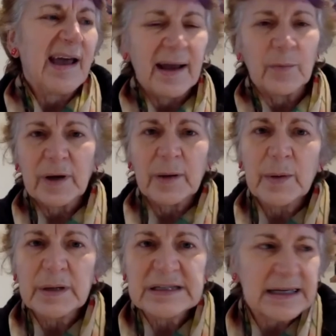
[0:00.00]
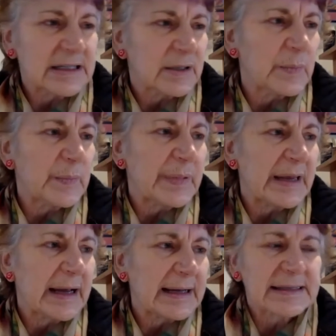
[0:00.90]
And we intend to
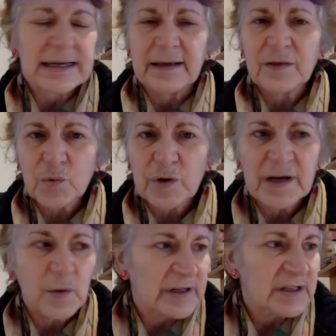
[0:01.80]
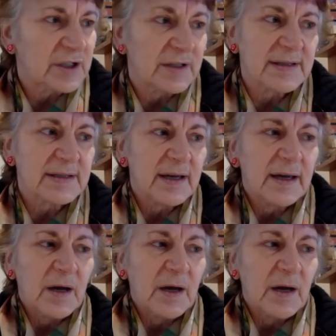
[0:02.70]
be asking 3 questions.